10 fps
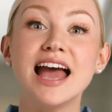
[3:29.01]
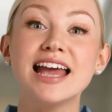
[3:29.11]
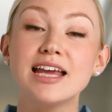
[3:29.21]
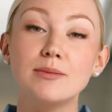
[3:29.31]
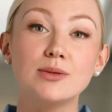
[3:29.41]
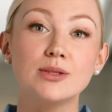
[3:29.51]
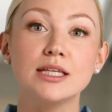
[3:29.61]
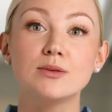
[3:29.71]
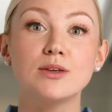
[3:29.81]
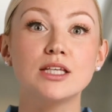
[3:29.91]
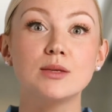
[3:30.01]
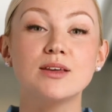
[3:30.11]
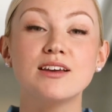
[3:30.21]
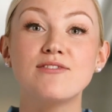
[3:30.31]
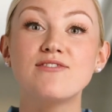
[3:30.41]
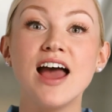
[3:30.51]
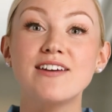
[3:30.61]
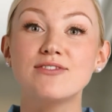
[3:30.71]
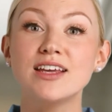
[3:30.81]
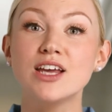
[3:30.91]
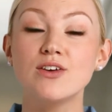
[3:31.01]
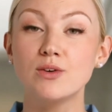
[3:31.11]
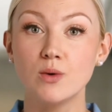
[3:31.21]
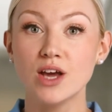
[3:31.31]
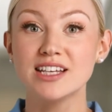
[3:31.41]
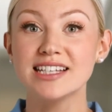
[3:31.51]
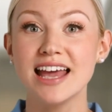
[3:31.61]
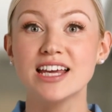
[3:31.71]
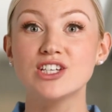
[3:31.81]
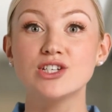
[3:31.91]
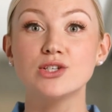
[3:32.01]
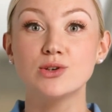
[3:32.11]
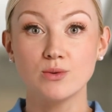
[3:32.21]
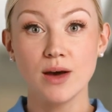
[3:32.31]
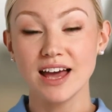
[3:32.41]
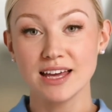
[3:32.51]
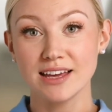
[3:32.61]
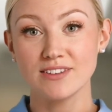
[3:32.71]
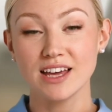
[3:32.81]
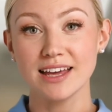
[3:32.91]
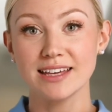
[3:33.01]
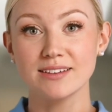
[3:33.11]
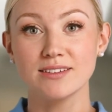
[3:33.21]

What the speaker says: any employee working within 5 feet of the water's edge to wear a life jacket.